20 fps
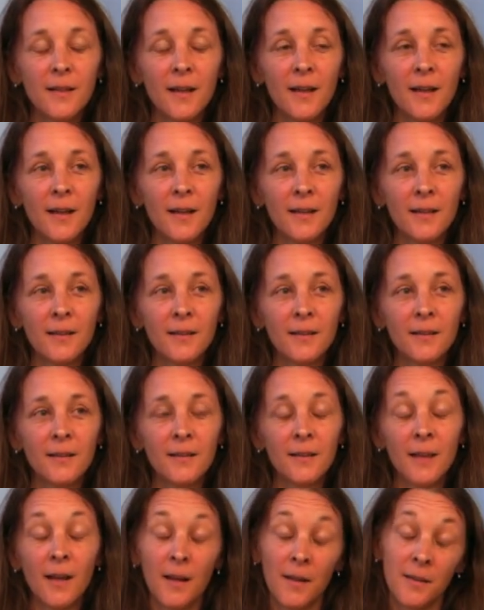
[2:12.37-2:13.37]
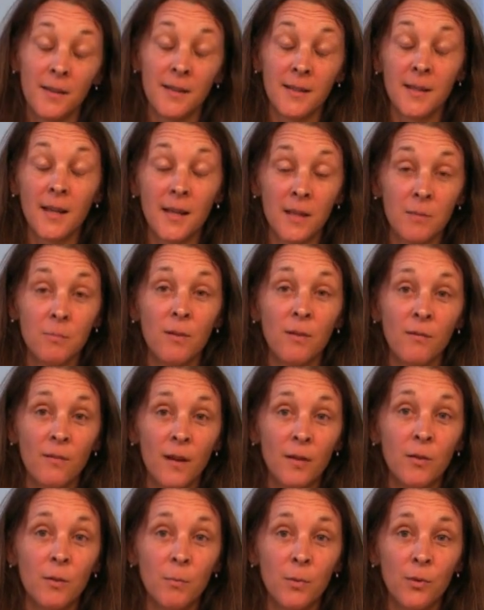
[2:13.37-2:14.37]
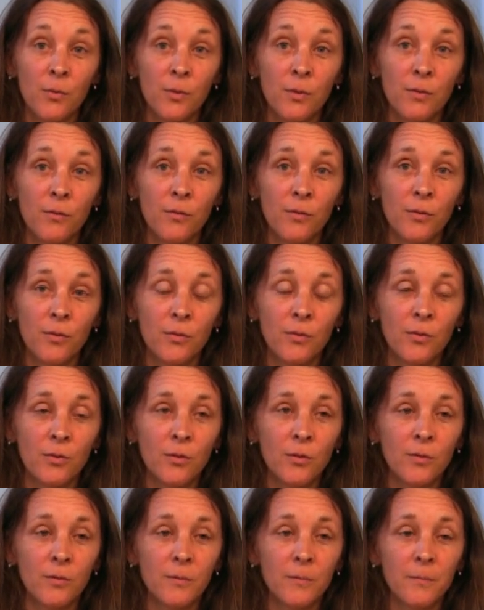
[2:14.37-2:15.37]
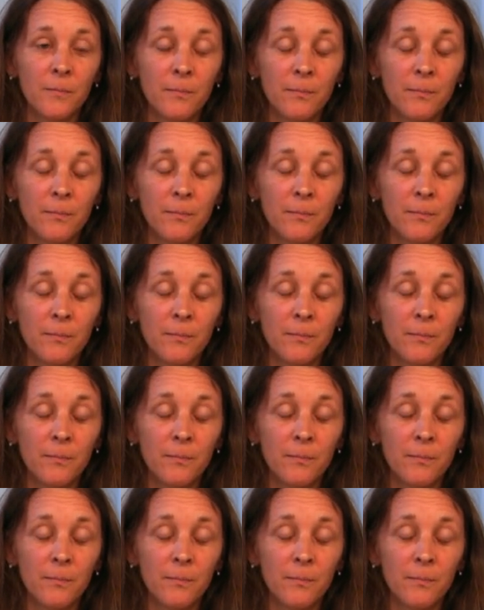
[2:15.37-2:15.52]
And yeah, this has been very beautiful to,